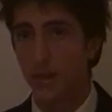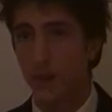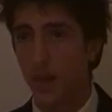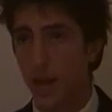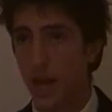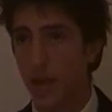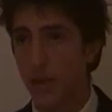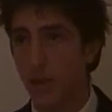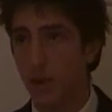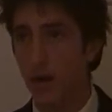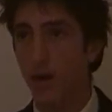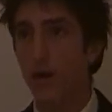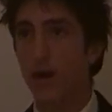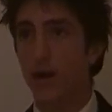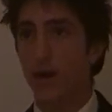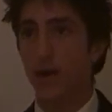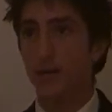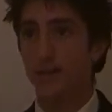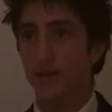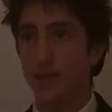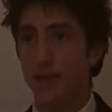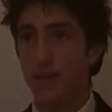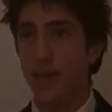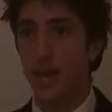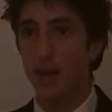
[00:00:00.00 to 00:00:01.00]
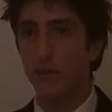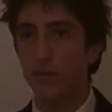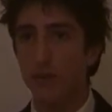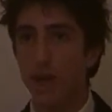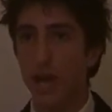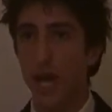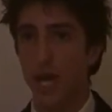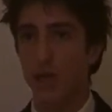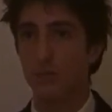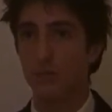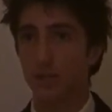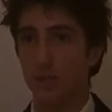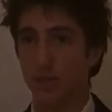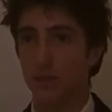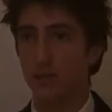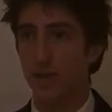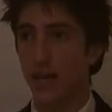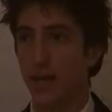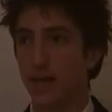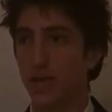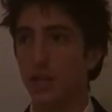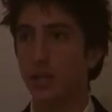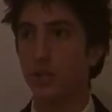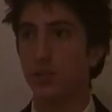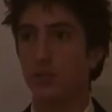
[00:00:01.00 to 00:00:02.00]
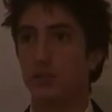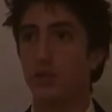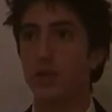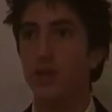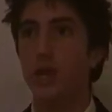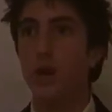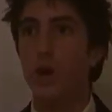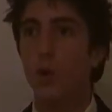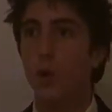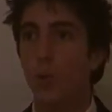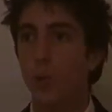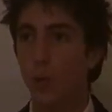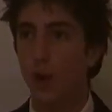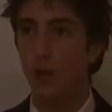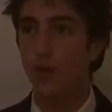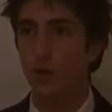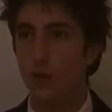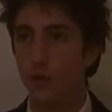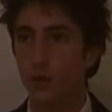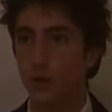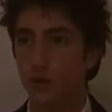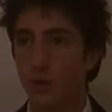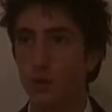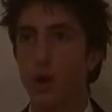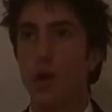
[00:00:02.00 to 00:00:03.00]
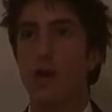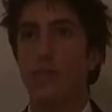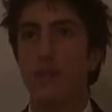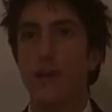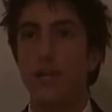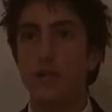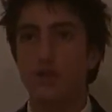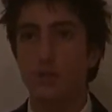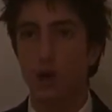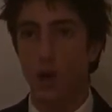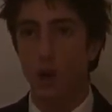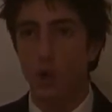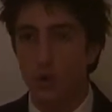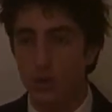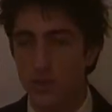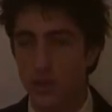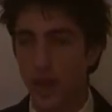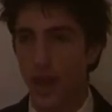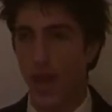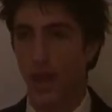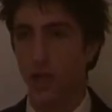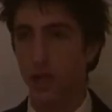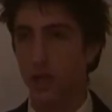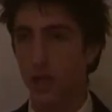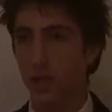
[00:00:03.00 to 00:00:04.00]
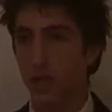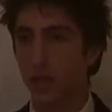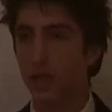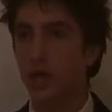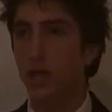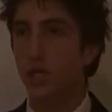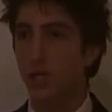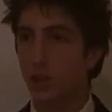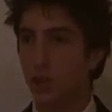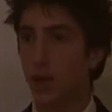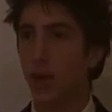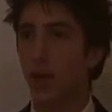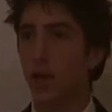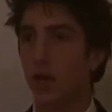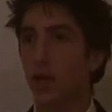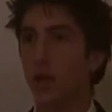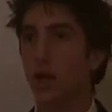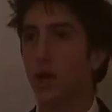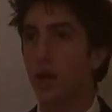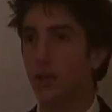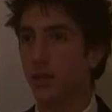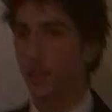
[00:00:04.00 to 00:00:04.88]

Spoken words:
the labor and take every aspect of that industry with you. They don't actually train